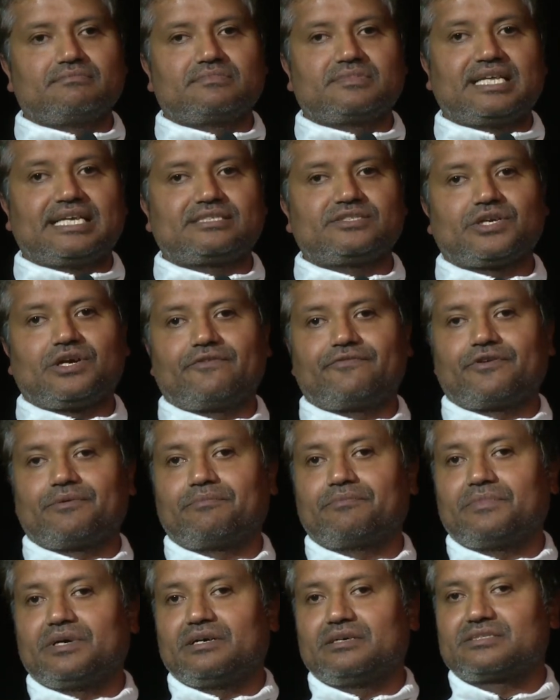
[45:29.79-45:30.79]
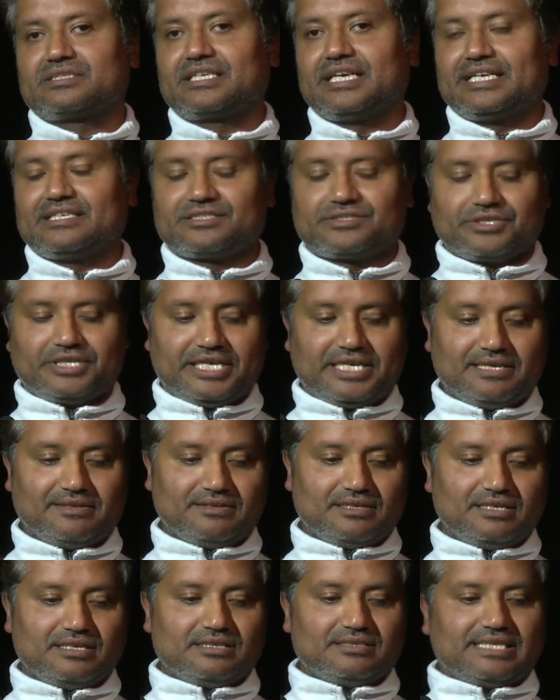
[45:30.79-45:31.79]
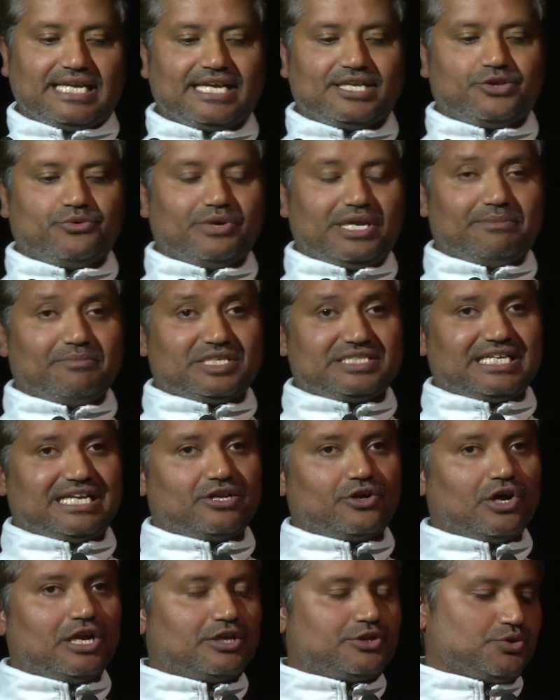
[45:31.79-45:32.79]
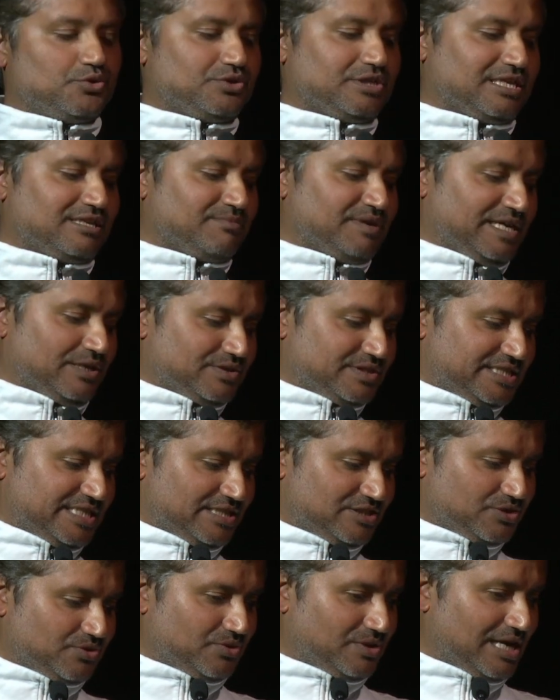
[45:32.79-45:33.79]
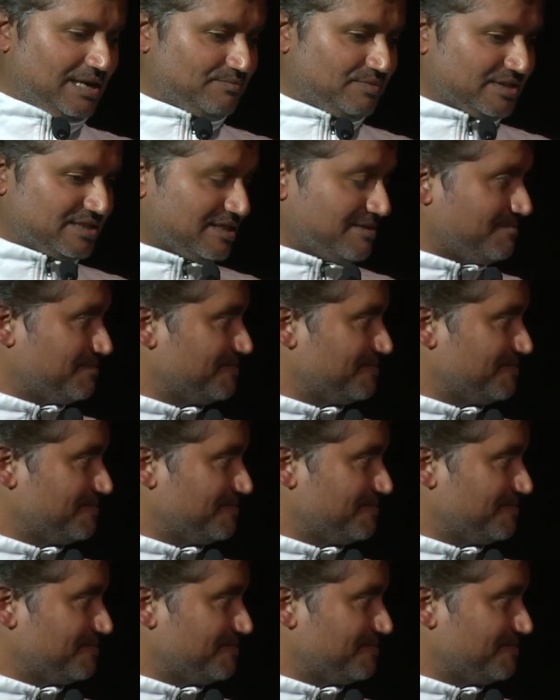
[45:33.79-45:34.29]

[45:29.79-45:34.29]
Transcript: that's all from us guys today. Thank you very much. I'll call Krutad Bhai on stage to wrap this up.